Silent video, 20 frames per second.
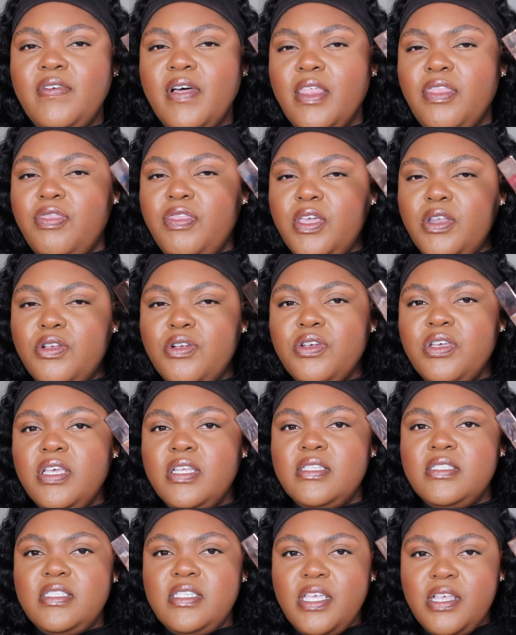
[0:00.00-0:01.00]
a thinner
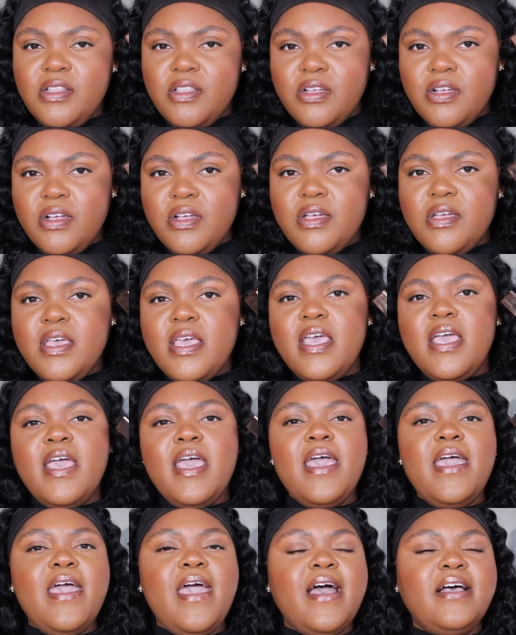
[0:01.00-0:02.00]
concealer,
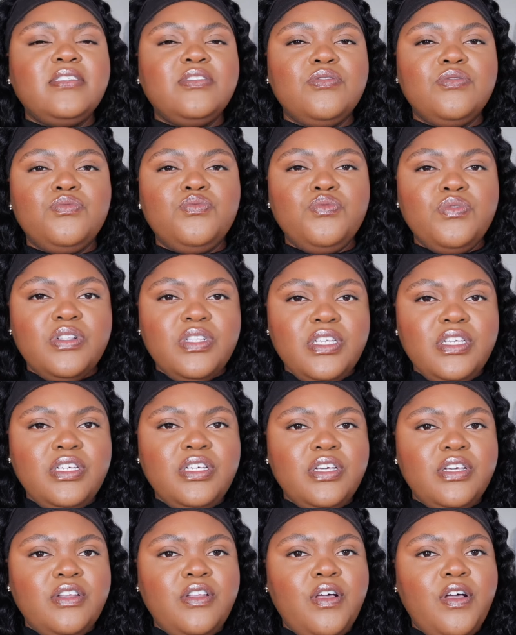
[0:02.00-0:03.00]
it has a really
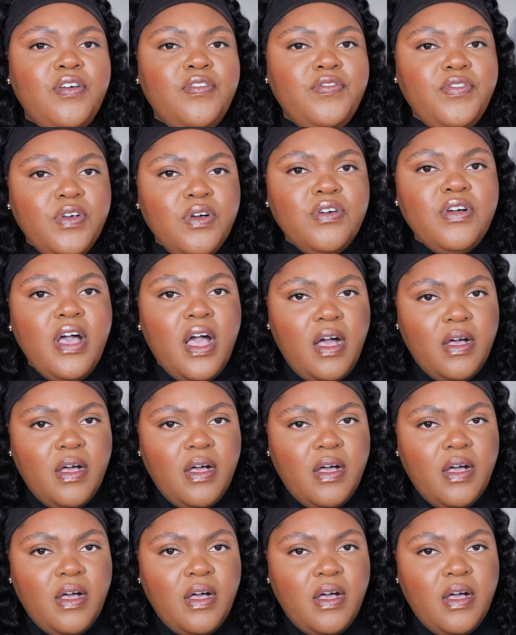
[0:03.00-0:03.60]
good full